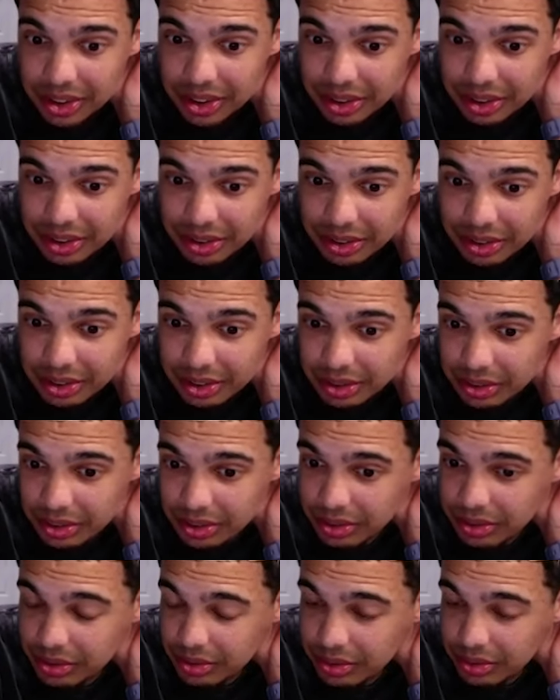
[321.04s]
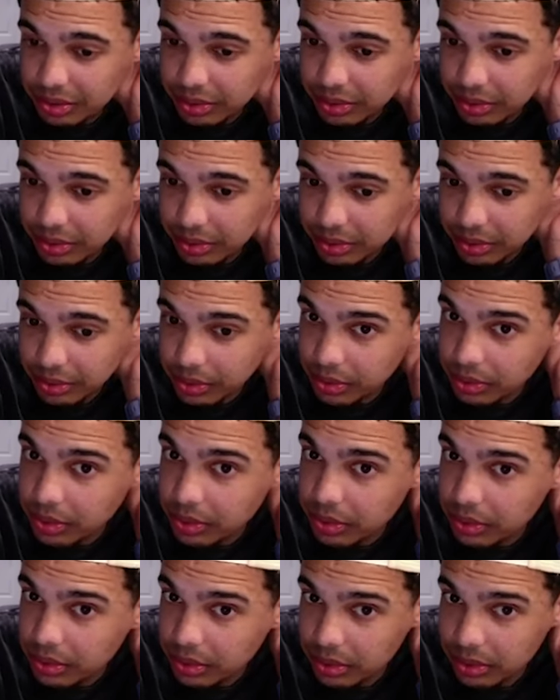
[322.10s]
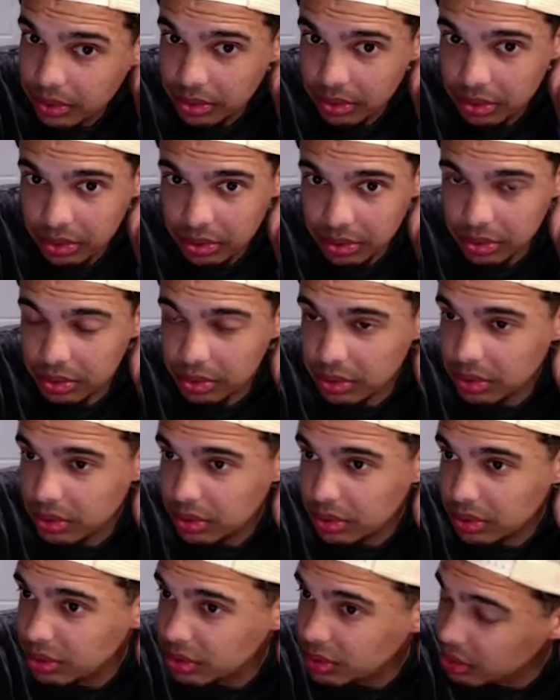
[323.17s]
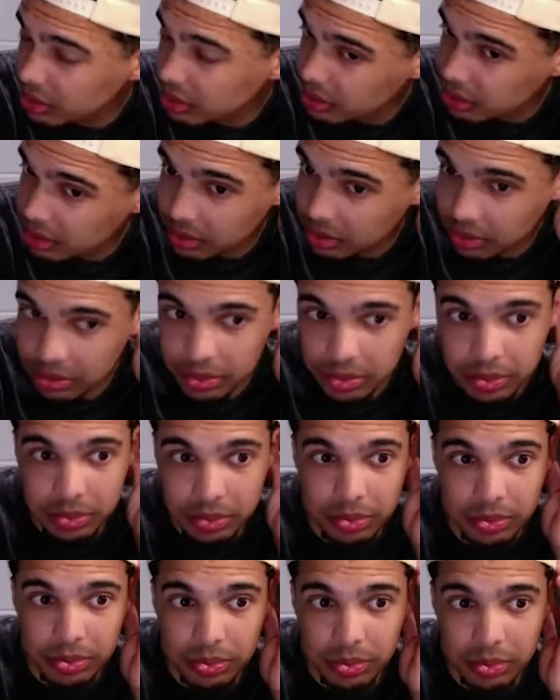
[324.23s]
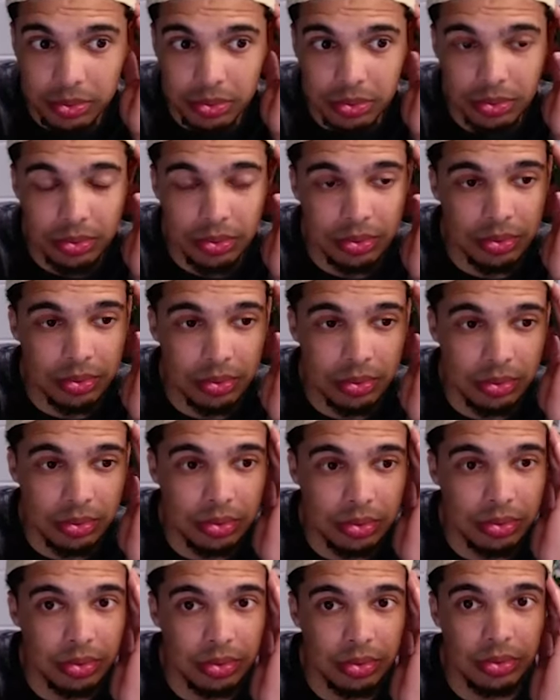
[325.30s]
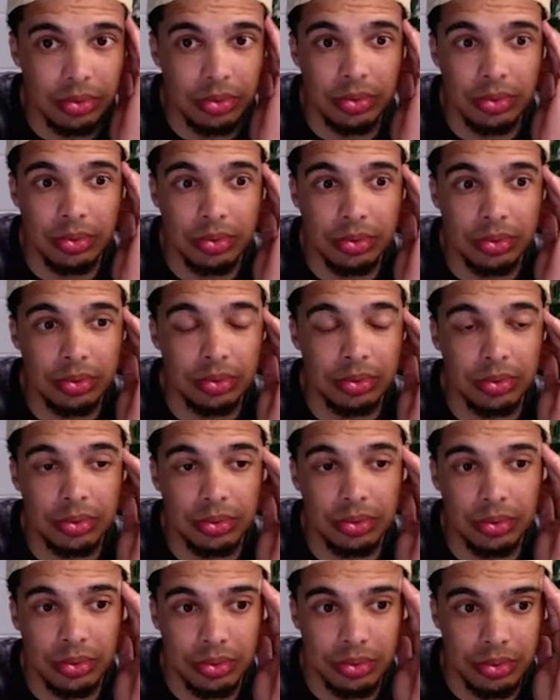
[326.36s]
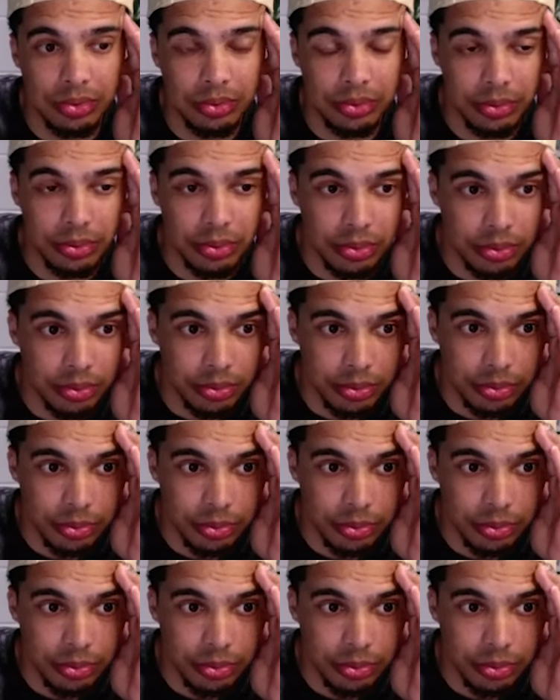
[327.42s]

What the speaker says: The person shown says nothing.